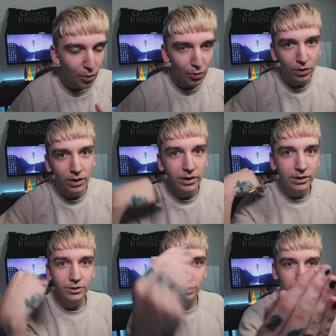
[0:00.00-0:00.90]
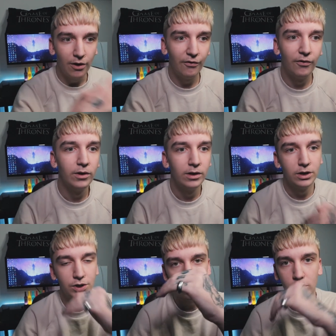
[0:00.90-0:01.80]
more stuff
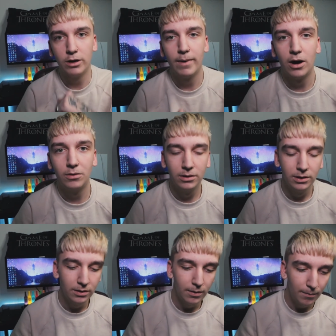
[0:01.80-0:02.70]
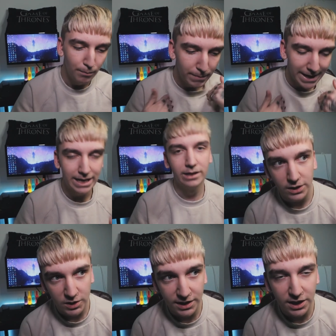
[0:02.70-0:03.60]
talking about me.
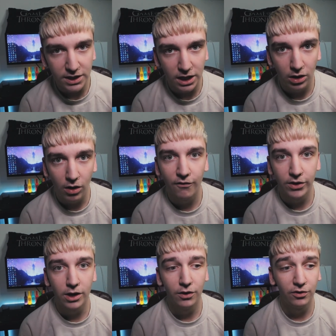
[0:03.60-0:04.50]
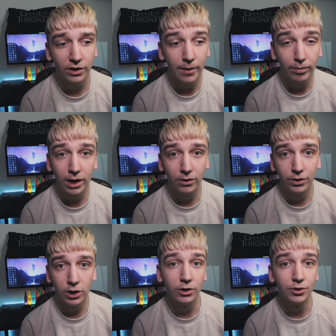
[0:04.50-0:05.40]
I said this in a lot of videos that I plan
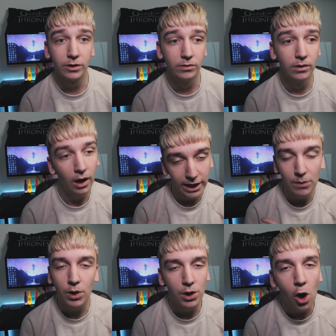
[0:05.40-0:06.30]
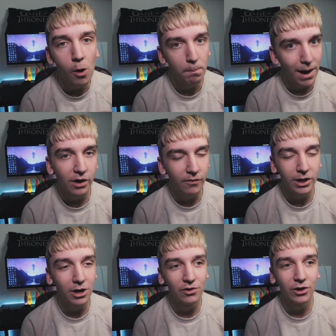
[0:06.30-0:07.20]
on doing this channel. I keep doing on back
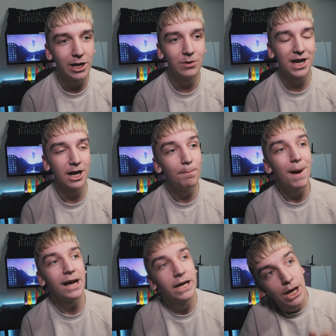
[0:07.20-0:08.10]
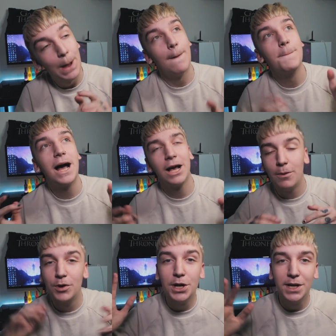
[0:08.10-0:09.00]
videos. I keep saying, I'm back, I'm back,
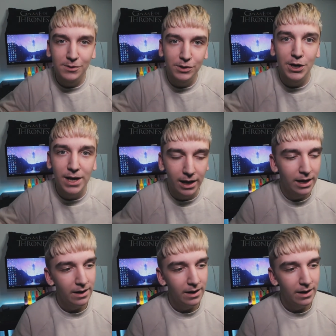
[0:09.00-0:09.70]
I'm doing this, I'm doing that.